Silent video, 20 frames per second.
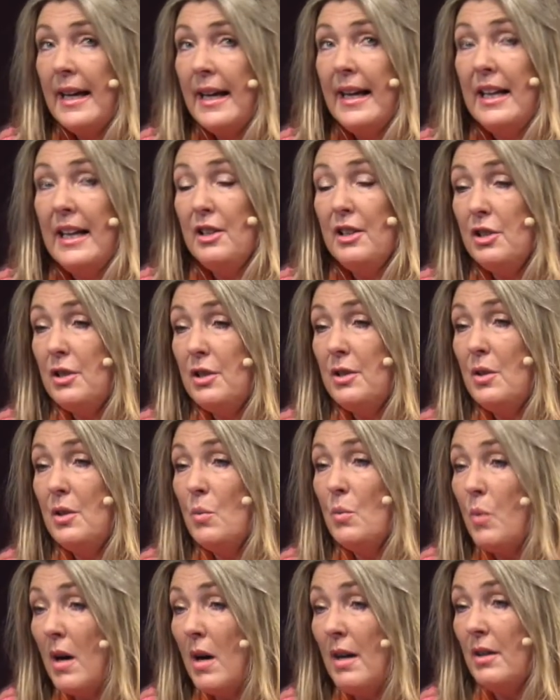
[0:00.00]
It's the
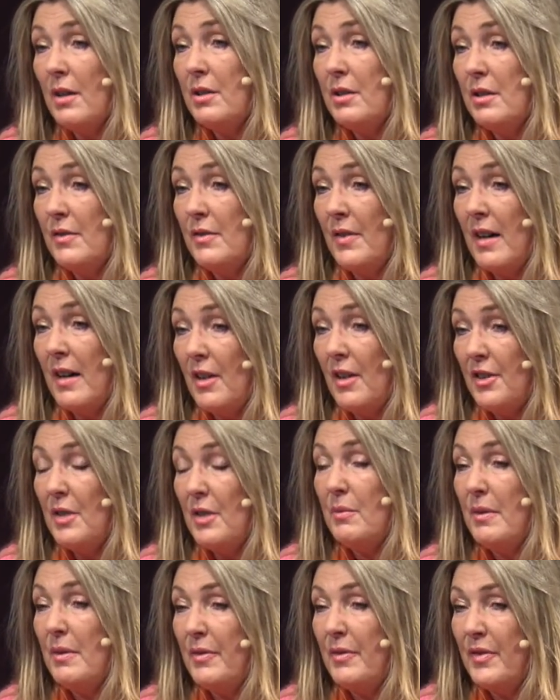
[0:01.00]
works of art
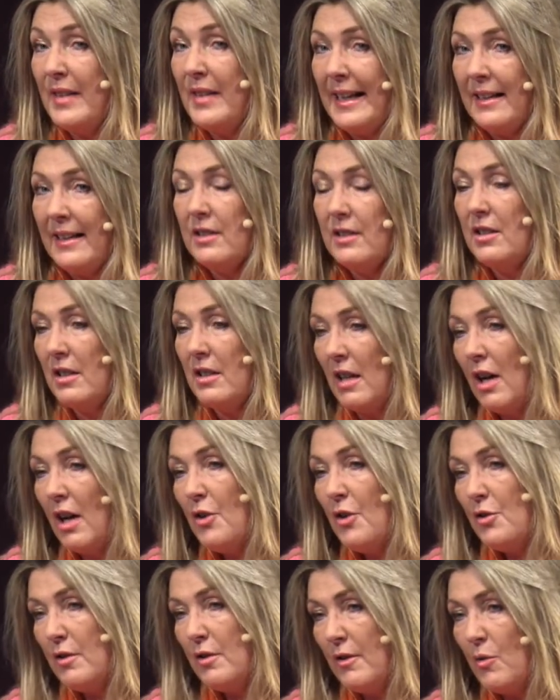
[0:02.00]
that reflects the
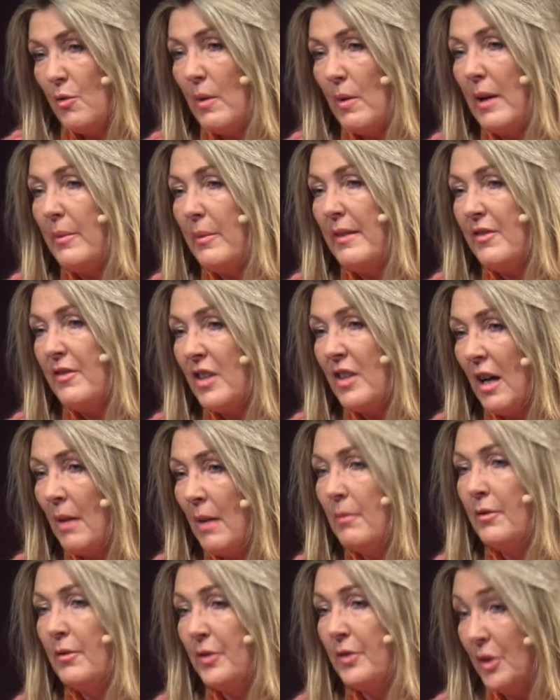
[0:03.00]
culture of where we've
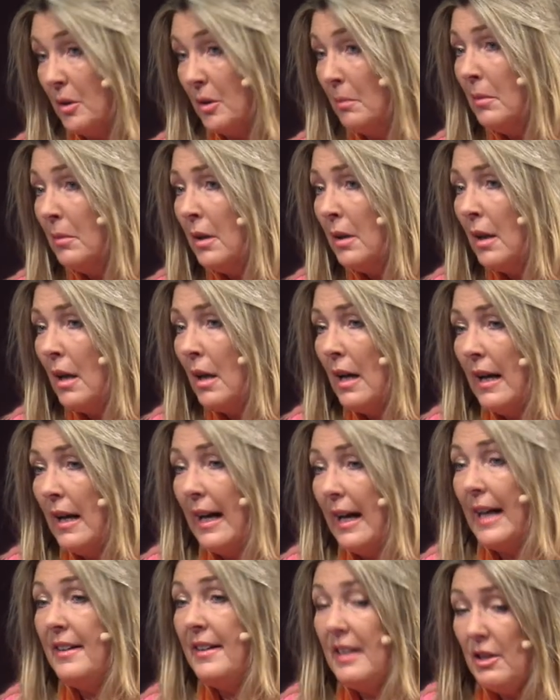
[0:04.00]
come from,
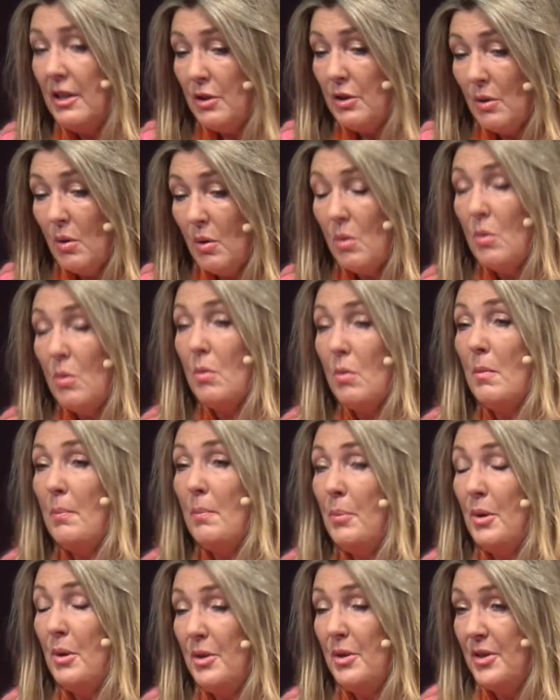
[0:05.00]
and it's all
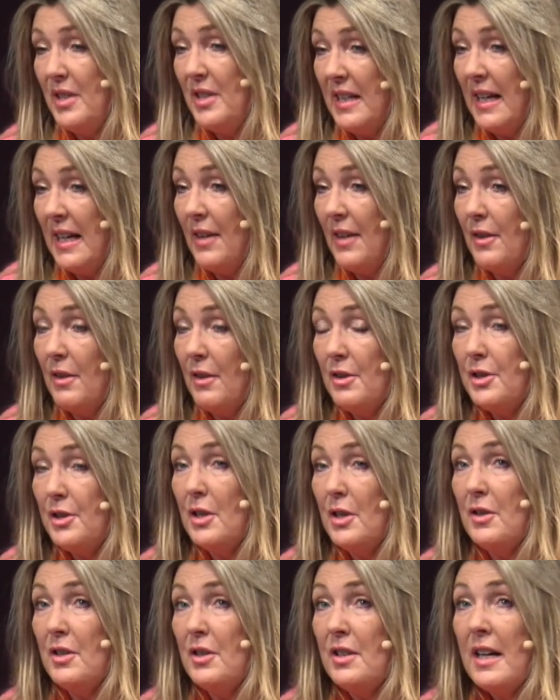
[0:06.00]
put together
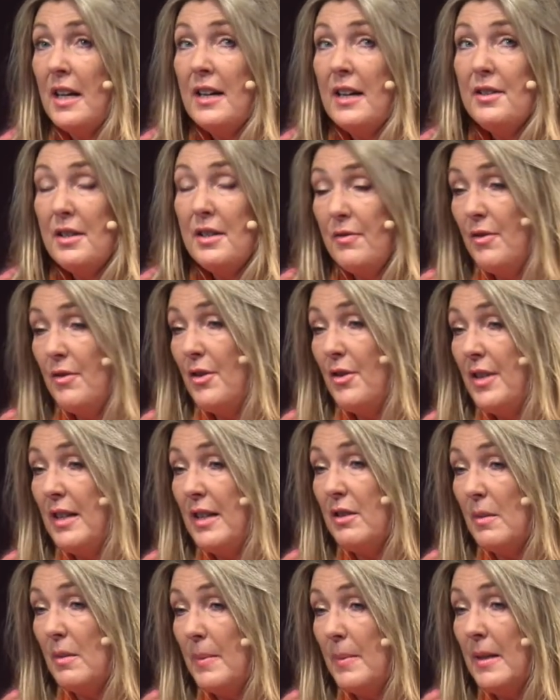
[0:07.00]
so that different
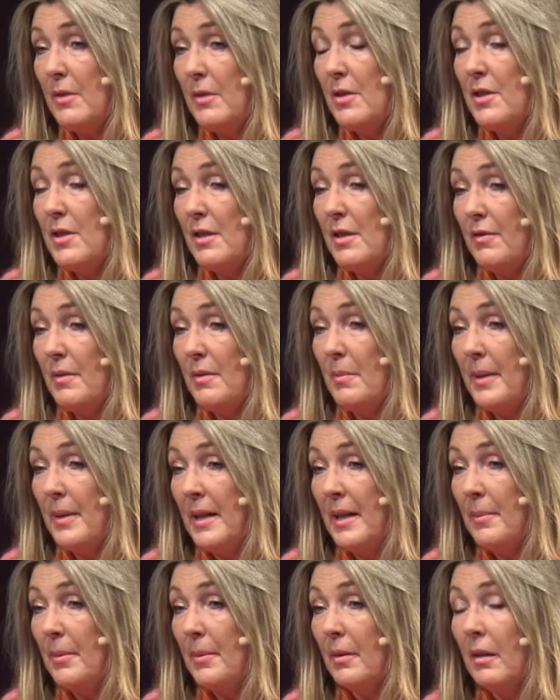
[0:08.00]
things appeal to different
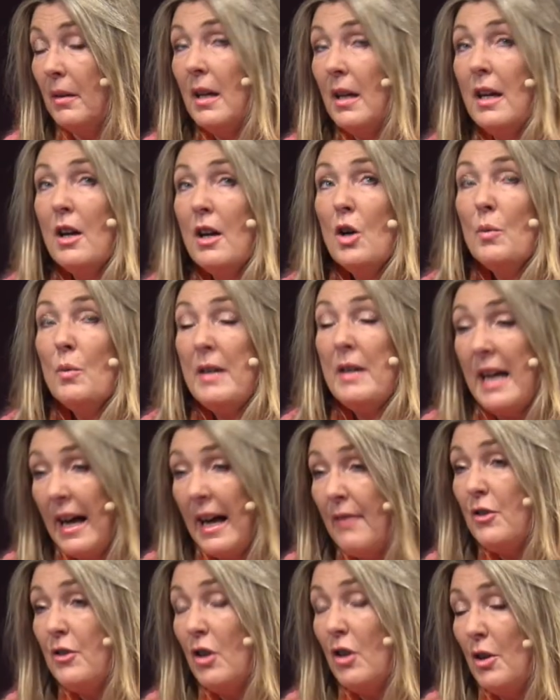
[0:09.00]
people. We
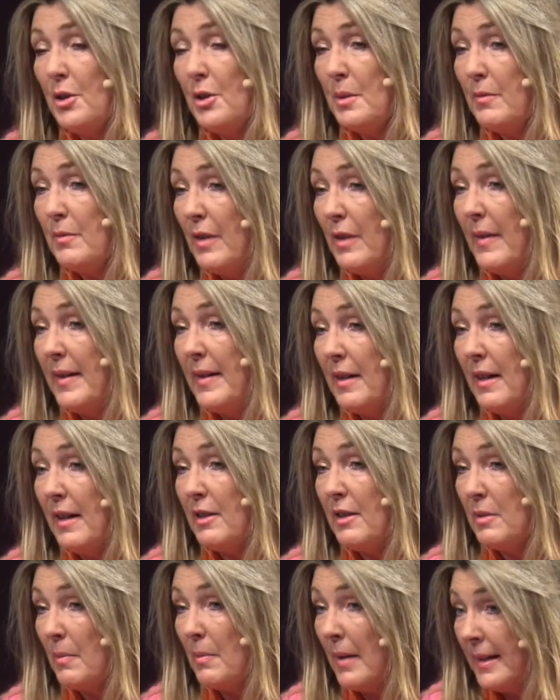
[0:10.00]
have got some very
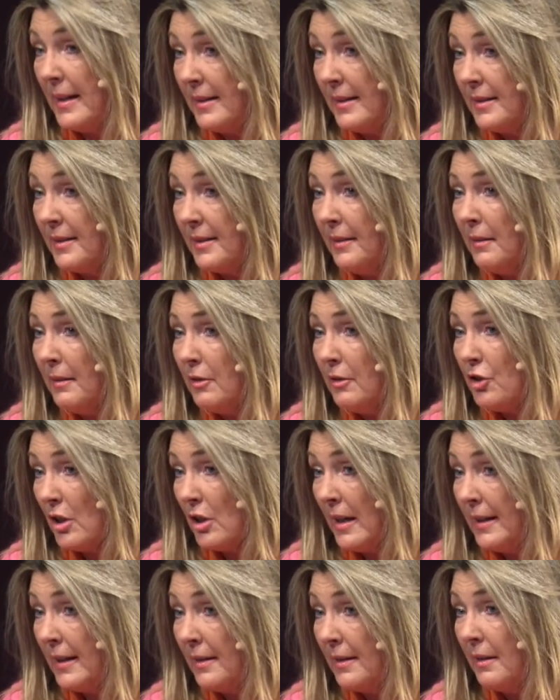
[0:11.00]
nice Meissen
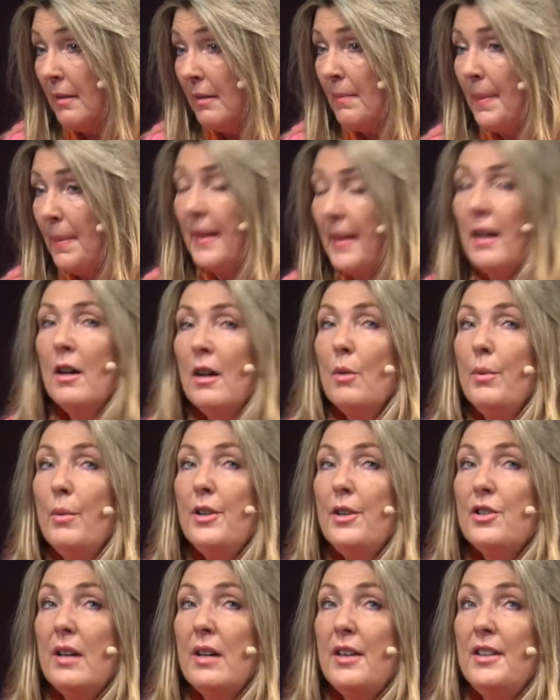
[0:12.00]
china,
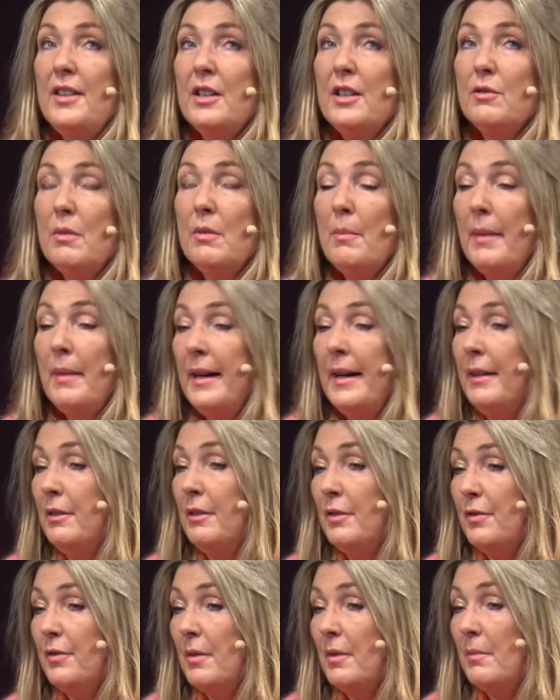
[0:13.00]
which I think
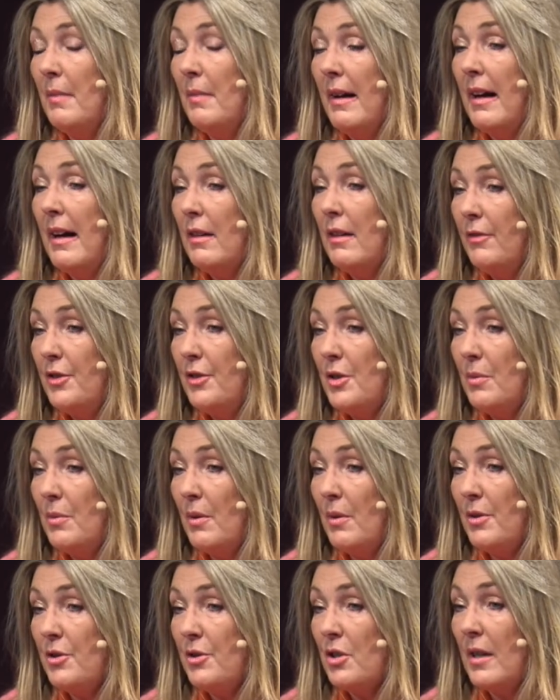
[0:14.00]
remains from Alfred de
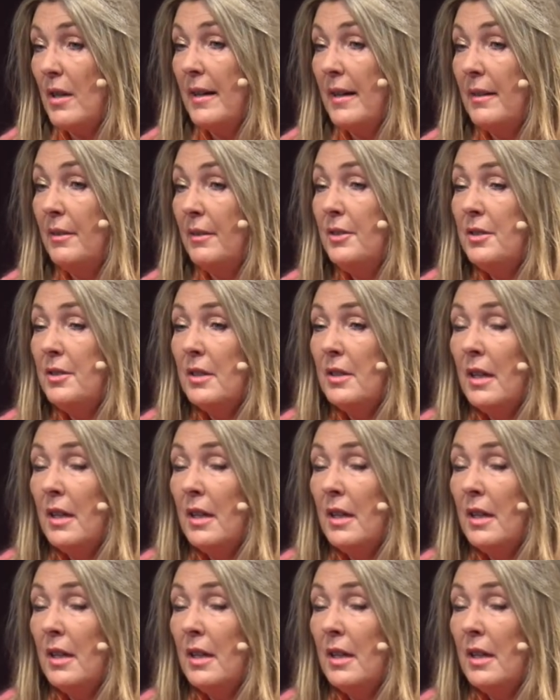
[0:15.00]
Rothschild's.